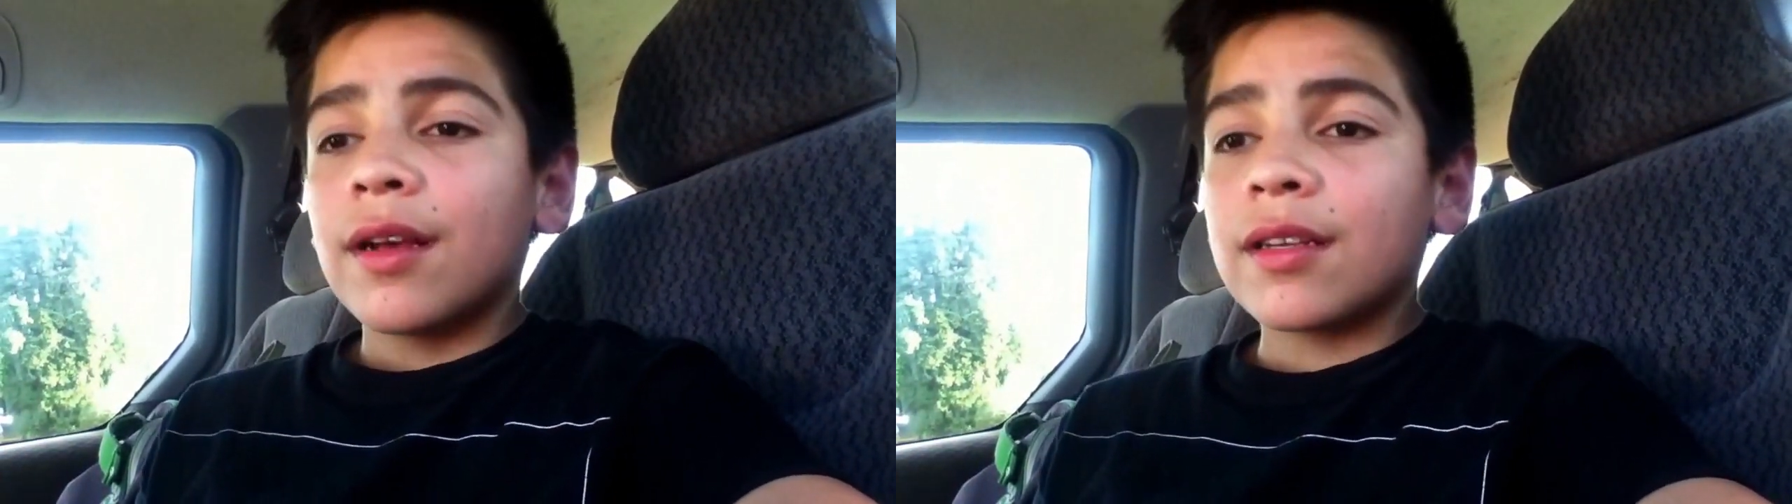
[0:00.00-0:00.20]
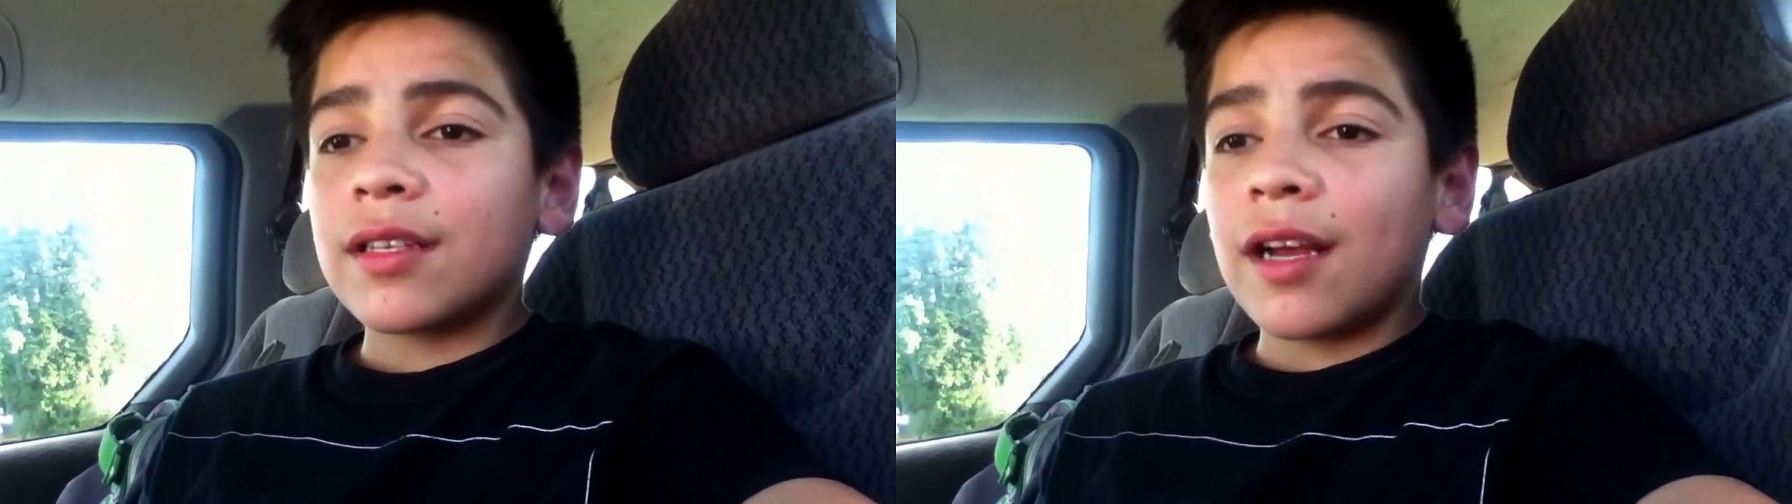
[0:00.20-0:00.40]

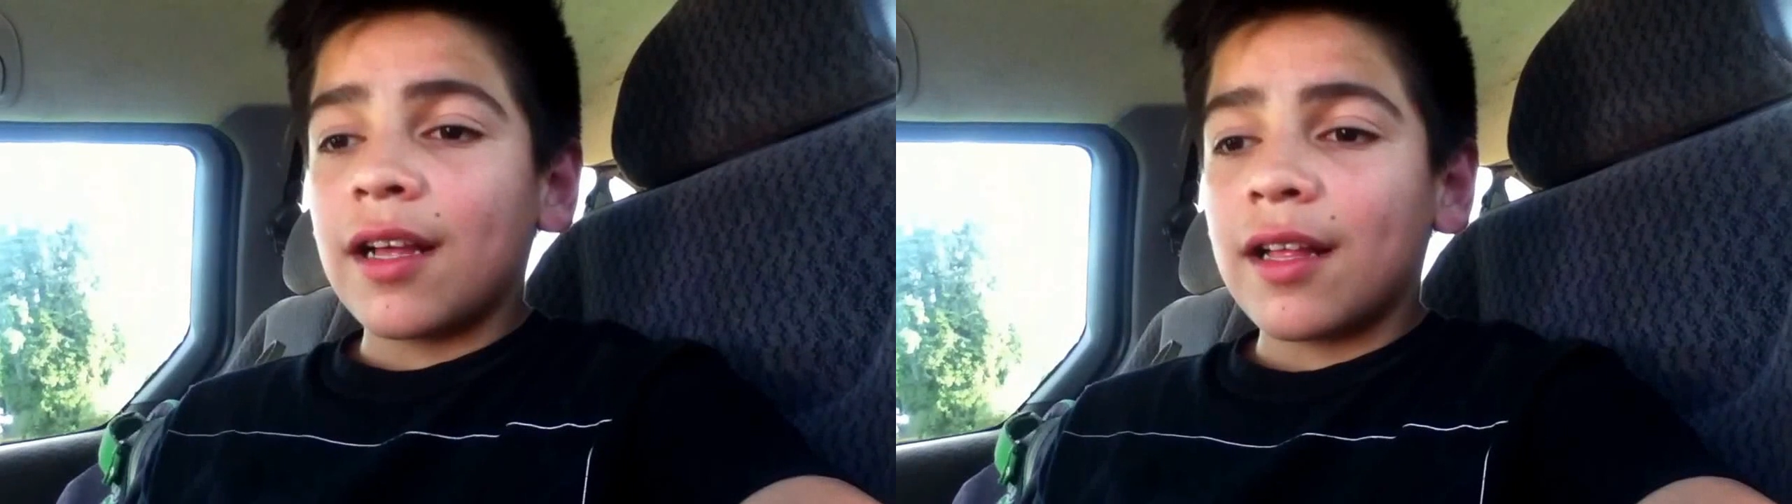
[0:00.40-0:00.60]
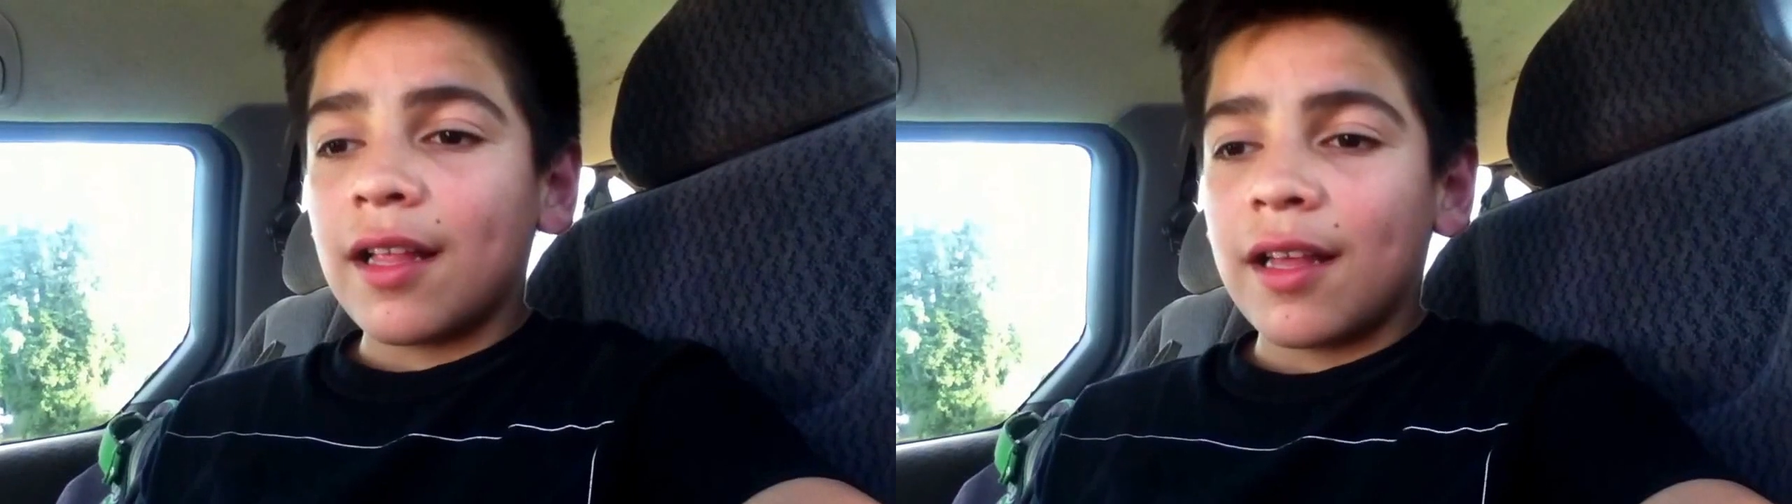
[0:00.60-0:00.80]
Because
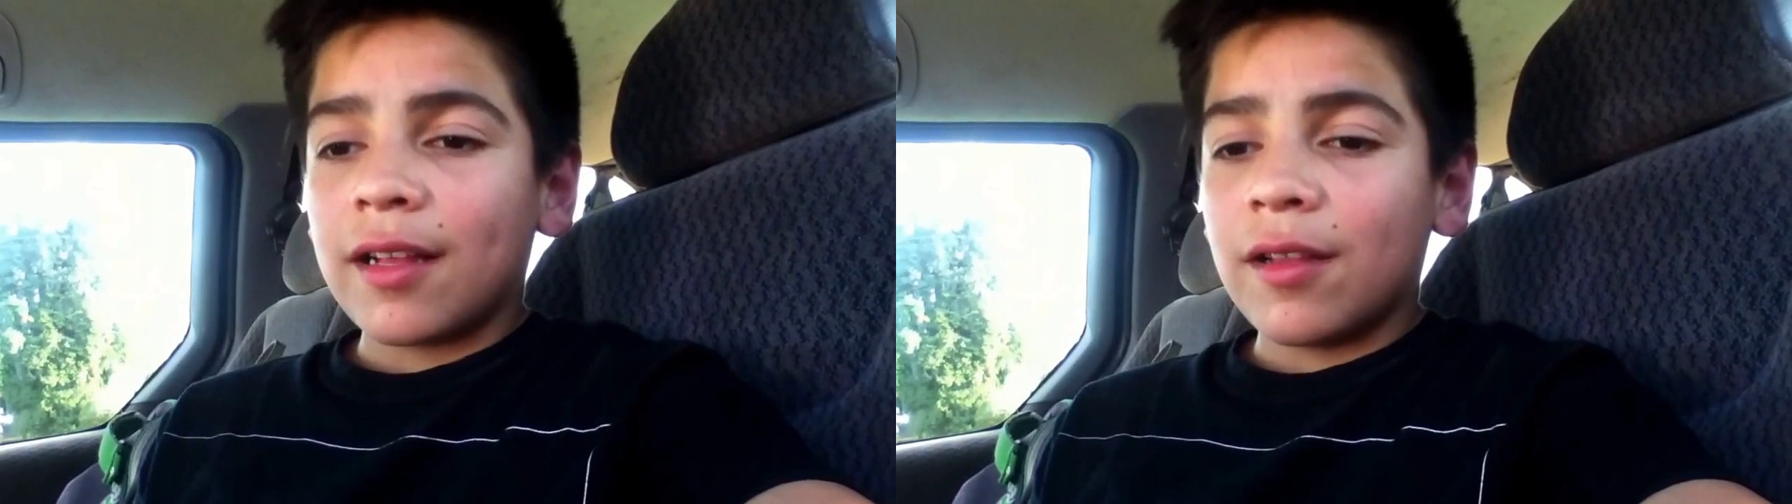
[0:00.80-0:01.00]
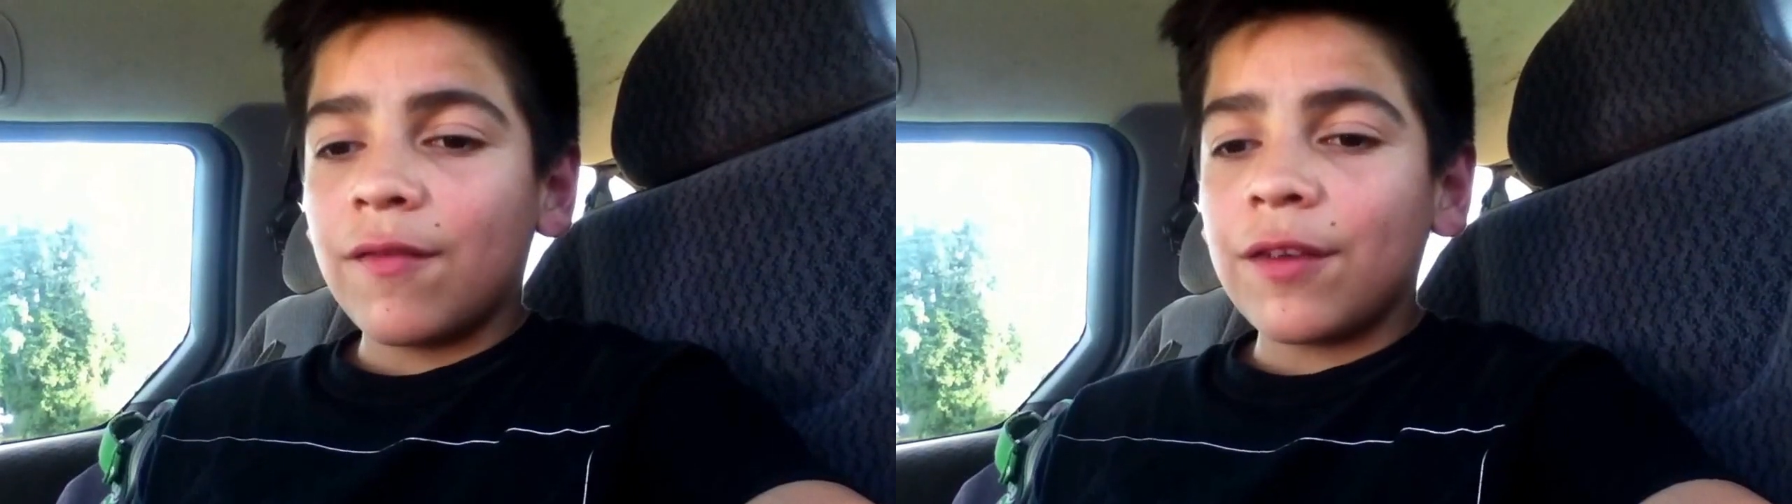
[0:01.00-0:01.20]
I, I
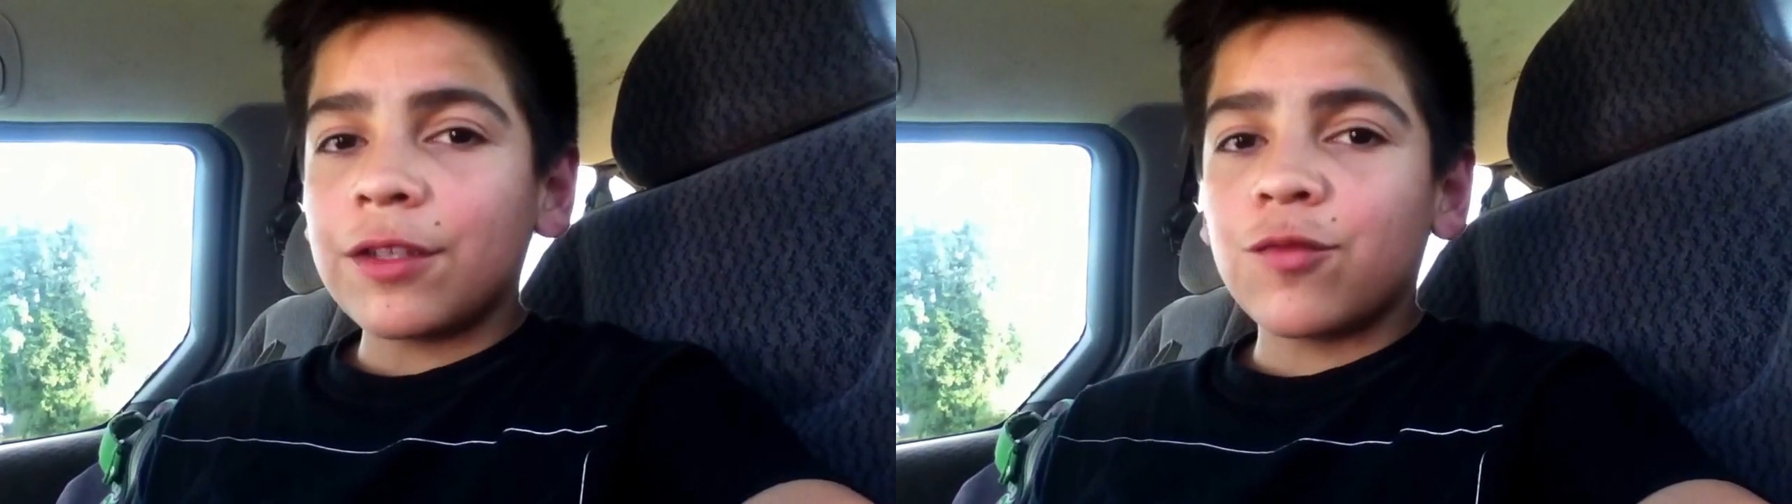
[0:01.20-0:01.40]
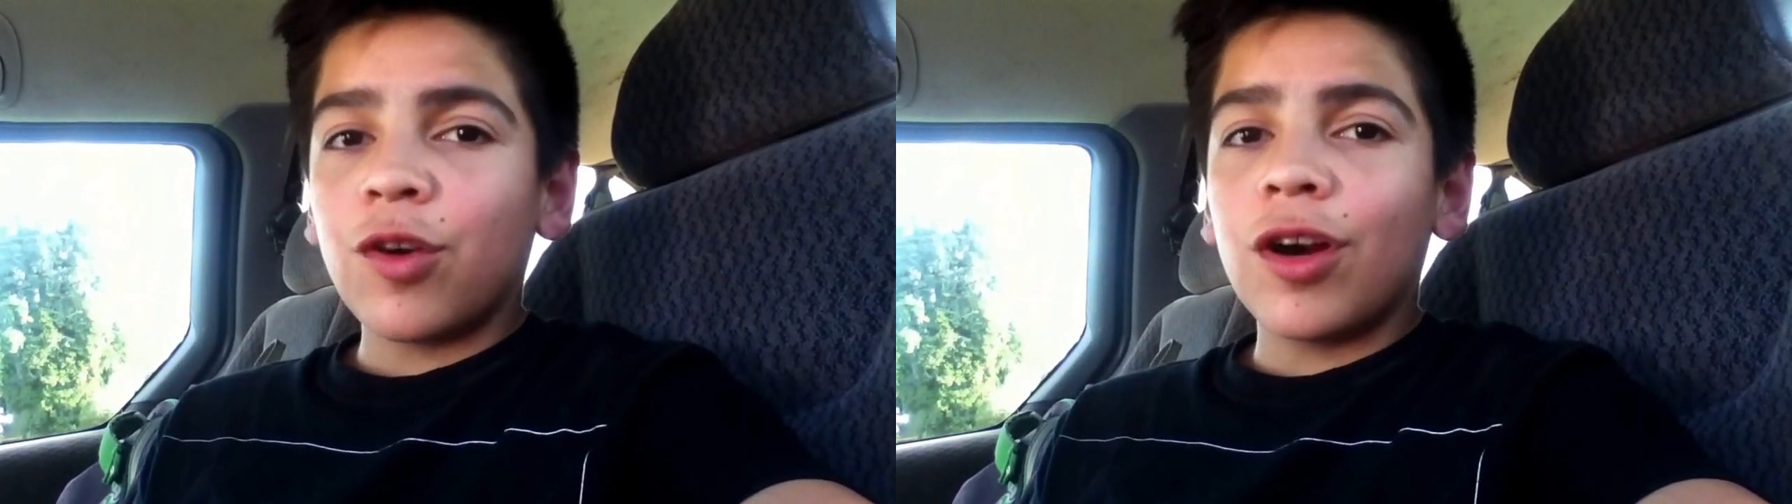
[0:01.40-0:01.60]
like Love
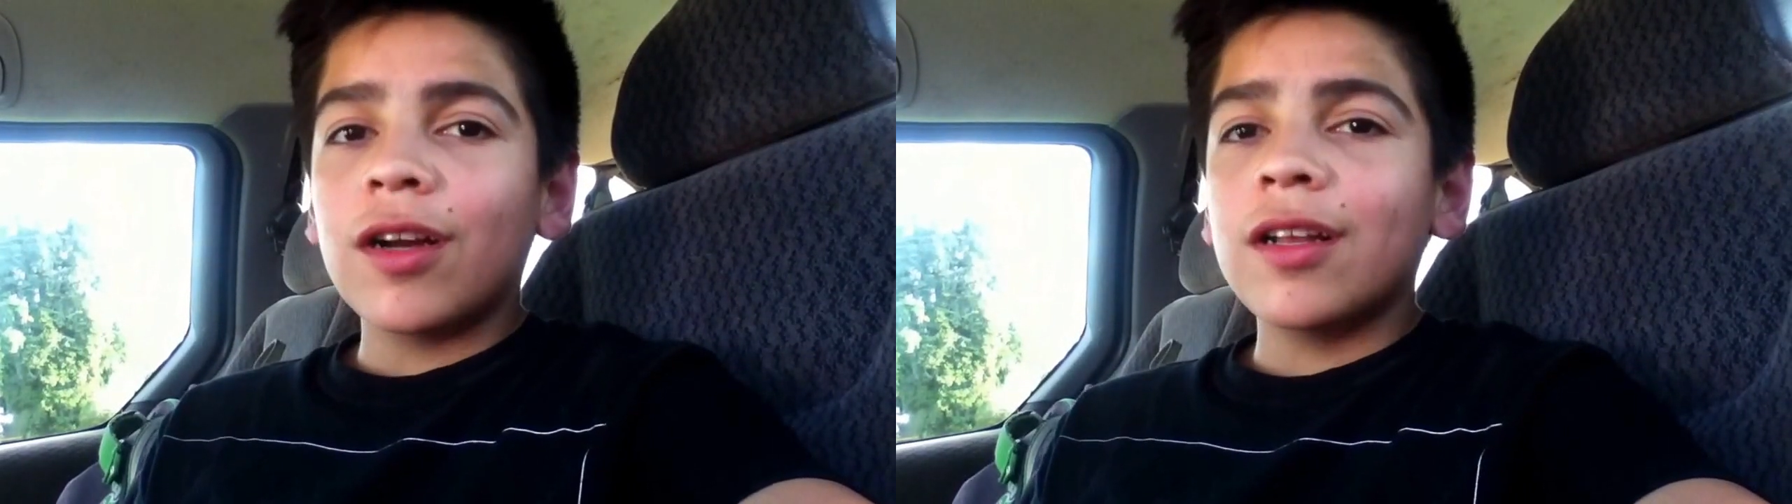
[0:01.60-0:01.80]
FaZe Rug.